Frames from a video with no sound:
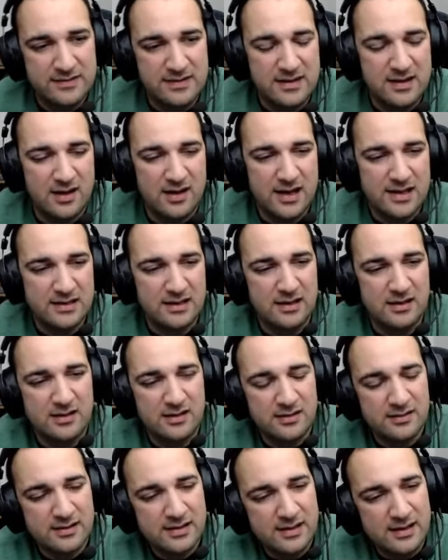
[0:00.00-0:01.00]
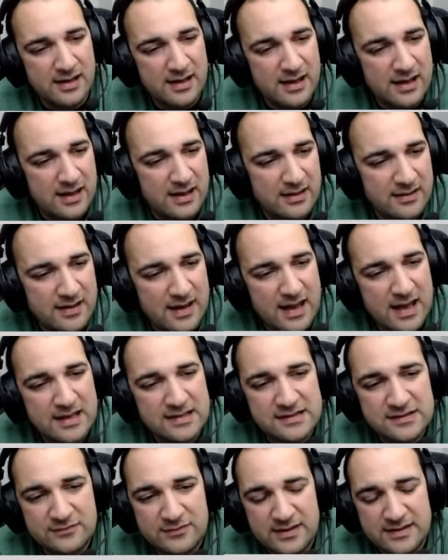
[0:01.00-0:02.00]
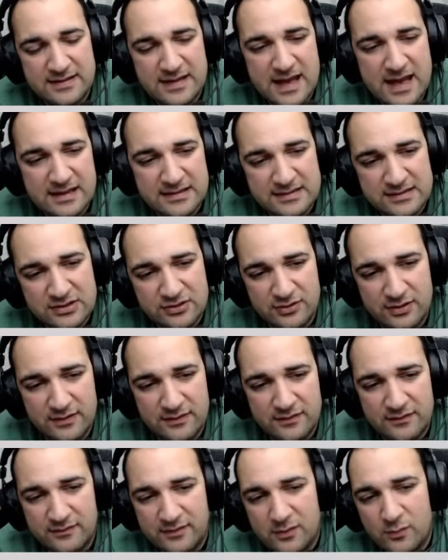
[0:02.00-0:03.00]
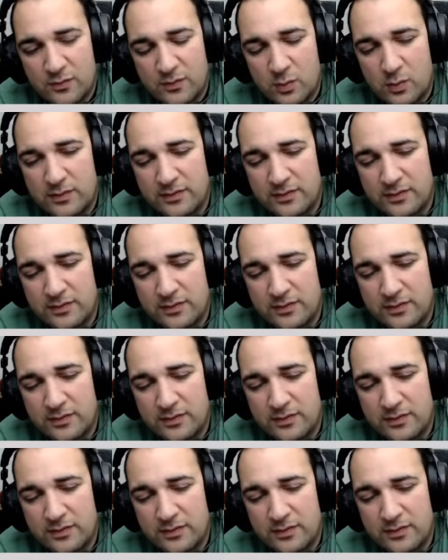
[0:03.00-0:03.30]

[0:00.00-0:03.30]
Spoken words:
The Idolarc, it has 3 attacks, it's strength 3 with